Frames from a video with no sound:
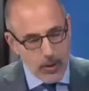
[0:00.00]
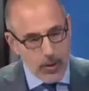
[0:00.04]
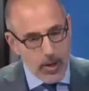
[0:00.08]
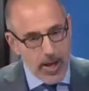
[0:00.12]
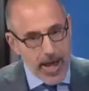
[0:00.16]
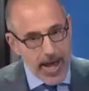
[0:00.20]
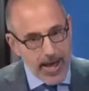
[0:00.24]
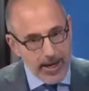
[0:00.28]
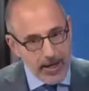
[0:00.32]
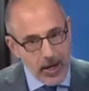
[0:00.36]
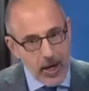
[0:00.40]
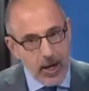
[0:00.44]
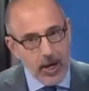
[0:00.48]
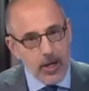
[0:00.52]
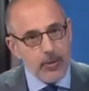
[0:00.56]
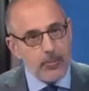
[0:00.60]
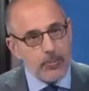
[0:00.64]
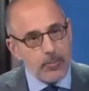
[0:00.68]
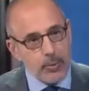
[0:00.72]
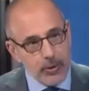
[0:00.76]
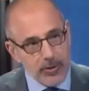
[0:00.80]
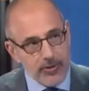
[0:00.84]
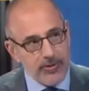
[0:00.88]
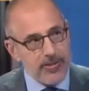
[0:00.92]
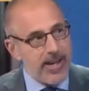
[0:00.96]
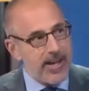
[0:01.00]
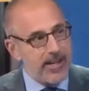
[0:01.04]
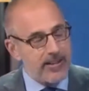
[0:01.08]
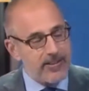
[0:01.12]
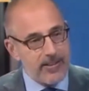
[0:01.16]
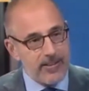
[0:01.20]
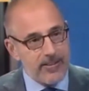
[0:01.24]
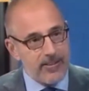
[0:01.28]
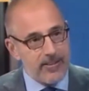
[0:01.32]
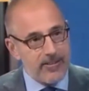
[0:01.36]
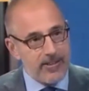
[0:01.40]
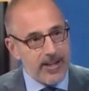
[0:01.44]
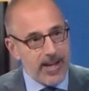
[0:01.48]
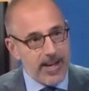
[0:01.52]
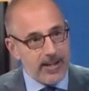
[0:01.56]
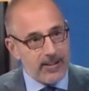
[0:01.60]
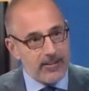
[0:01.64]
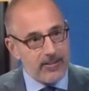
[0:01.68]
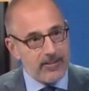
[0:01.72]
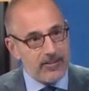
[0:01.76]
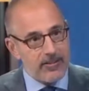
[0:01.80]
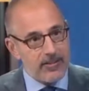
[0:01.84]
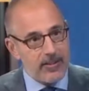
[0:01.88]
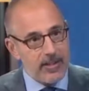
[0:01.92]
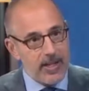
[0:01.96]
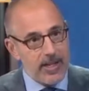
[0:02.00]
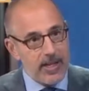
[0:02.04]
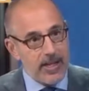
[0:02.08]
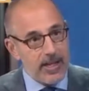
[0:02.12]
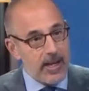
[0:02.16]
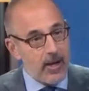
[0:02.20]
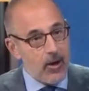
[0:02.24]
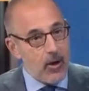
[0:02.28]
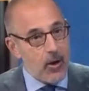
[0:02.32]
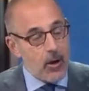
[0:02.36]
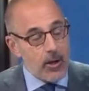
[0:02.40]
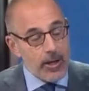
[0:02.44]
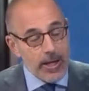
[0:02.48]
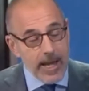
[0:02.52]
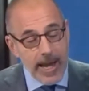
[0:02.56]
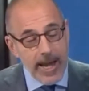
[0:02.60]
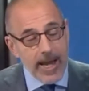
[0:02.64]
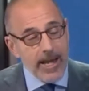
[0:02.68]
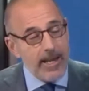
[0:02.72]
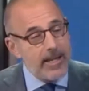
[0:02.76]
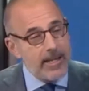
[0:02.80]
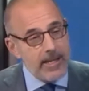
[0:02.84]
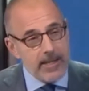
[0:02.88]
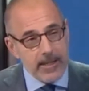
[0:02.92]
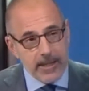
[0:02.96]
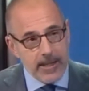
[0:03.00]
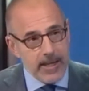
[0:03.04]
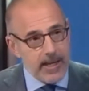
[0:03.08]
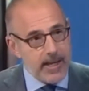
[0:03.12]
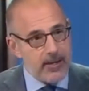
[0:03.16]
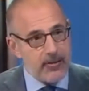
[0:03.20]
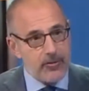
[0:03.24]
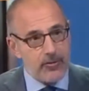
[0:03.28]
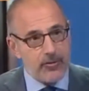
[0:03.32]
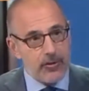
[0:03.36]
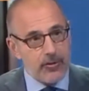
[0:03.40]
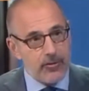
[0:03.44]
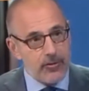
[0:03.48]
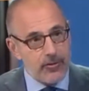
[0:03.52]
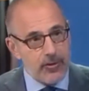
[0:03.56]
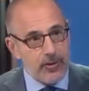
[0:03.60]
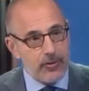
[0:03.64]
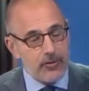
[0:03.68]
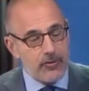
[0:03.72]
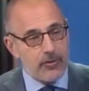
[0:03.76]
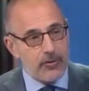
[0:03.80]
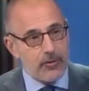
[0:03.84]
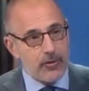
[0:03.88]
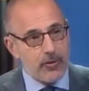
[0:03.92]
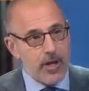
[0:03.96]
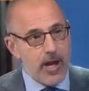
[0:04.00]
had unprotected sex on any occasion since your